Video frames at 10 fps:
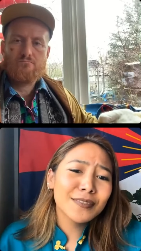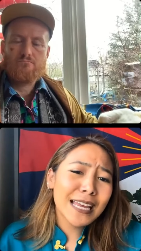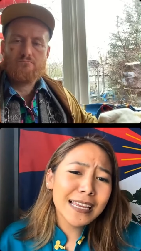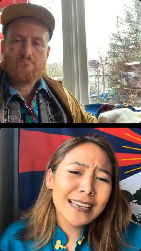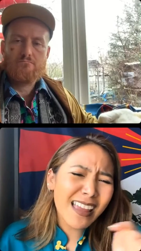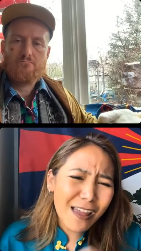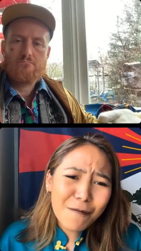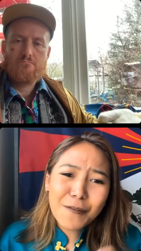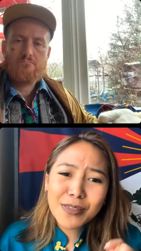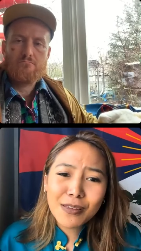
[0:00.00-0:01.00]
Speaker 1: have taken
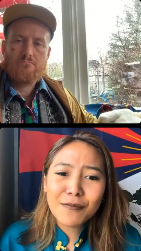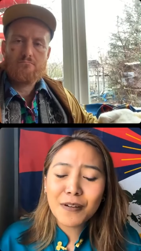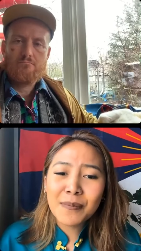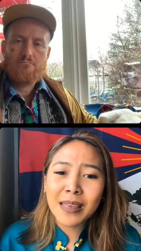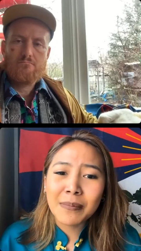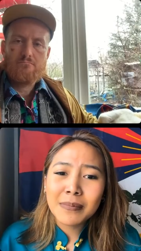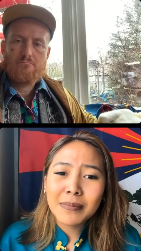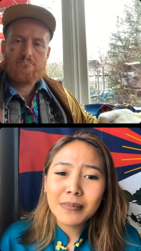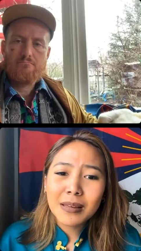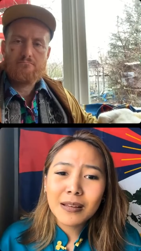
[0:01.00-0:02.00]
everything from them,
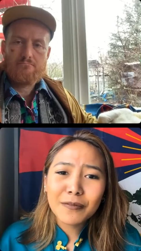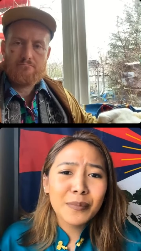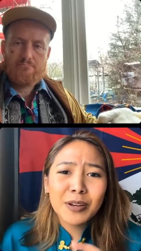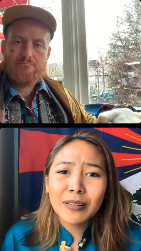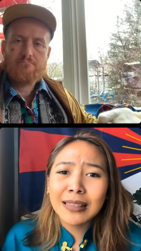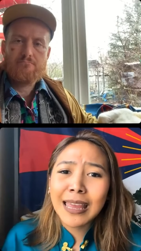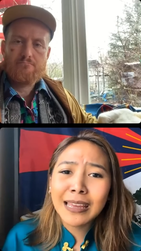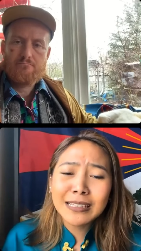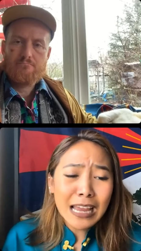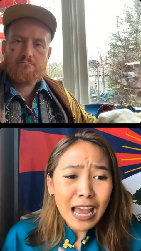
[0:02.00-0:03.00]
from their
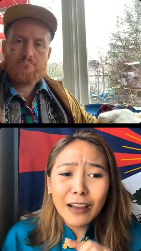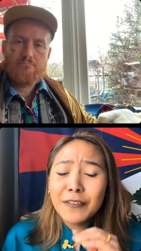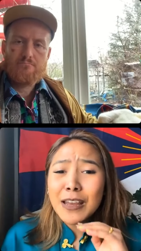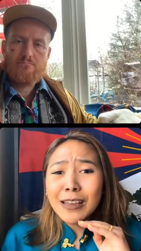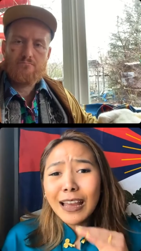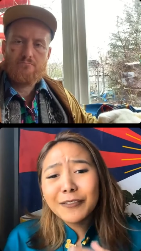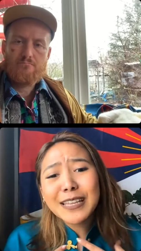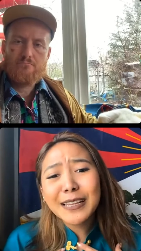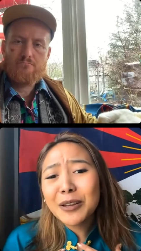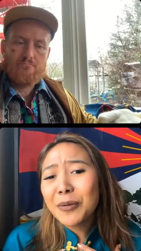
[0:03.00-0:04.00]
land, have
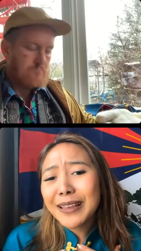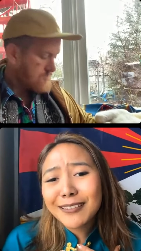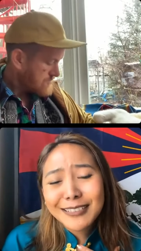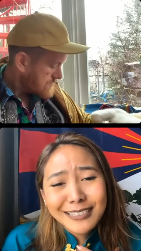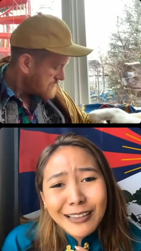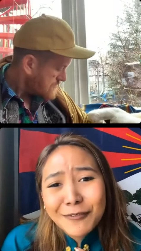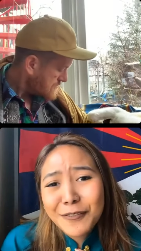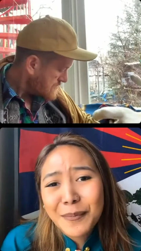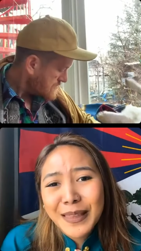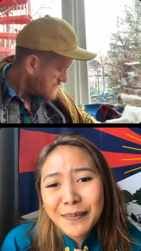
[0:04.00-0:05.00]
taken away their son
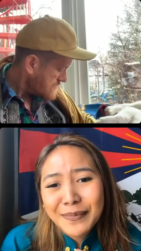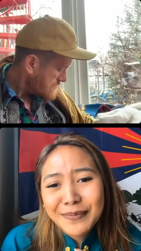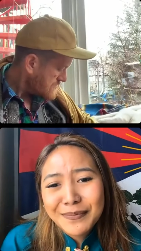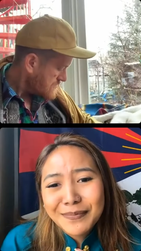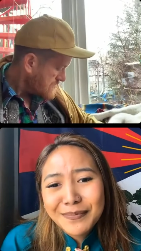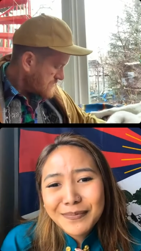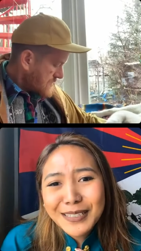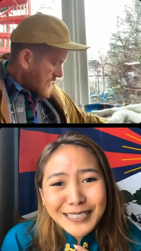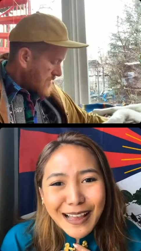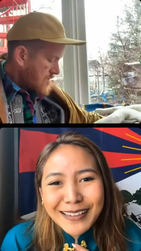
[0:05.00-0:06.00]
from them.
Speaker 2: Well,
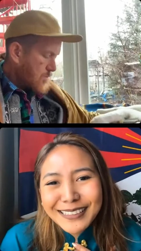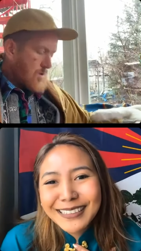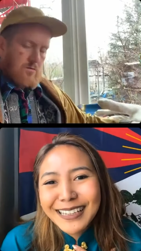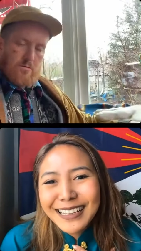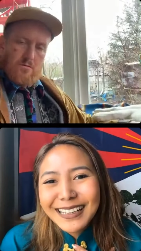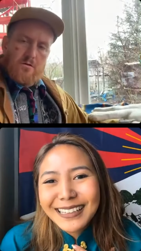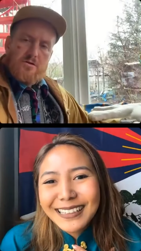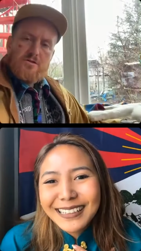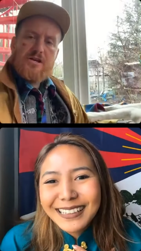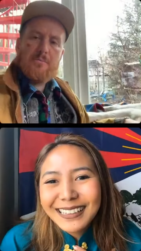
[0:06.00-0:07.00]
the sun.
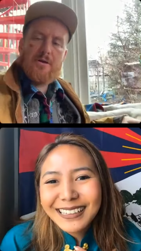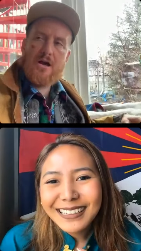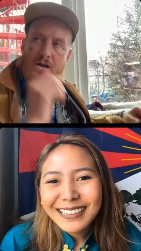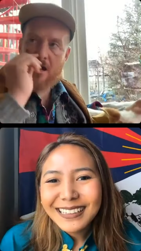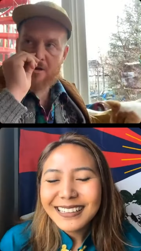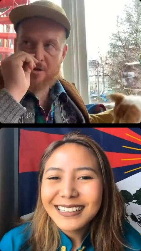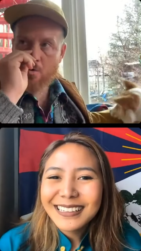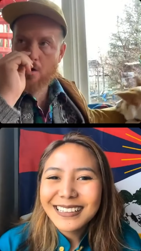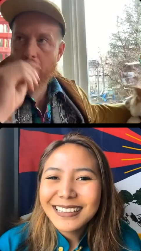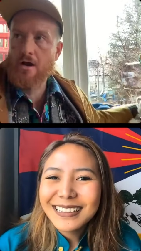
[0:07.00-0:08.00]
Chemi, I do
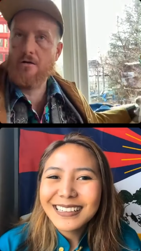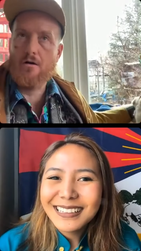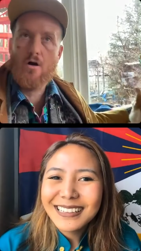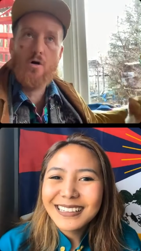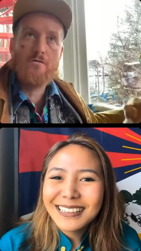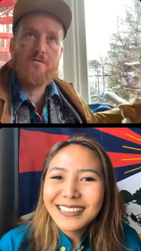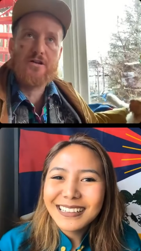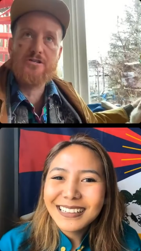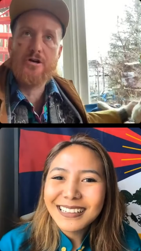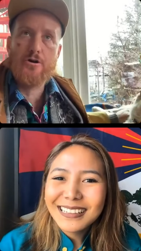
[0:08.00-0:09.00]
want to
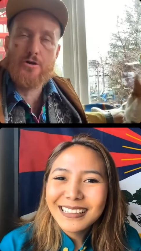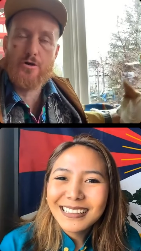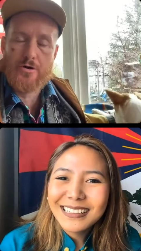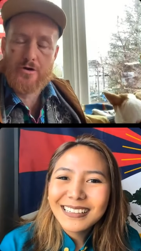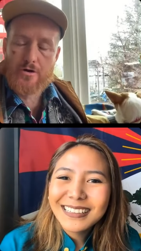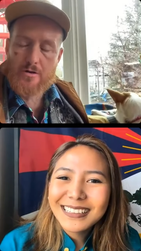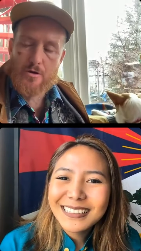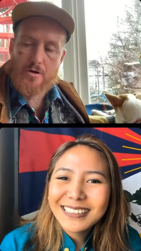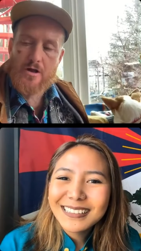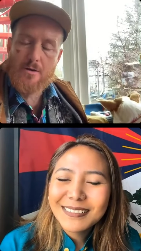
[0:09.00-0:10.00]
hopefully cheer you and your
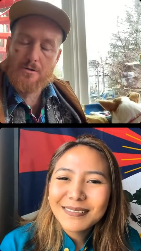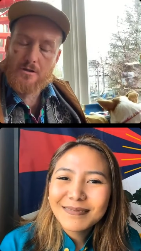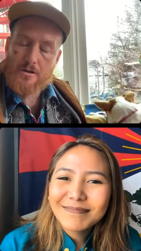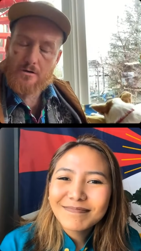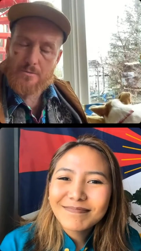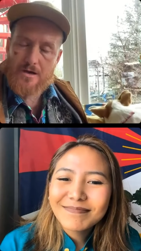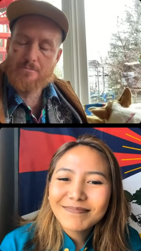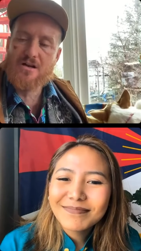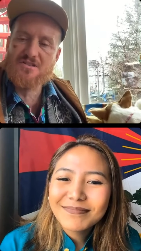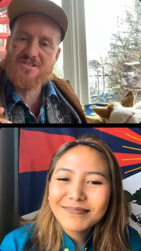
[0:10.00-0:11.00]
community up a little bit,
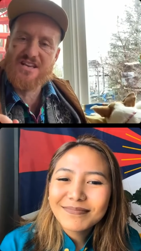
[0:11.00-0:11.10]
because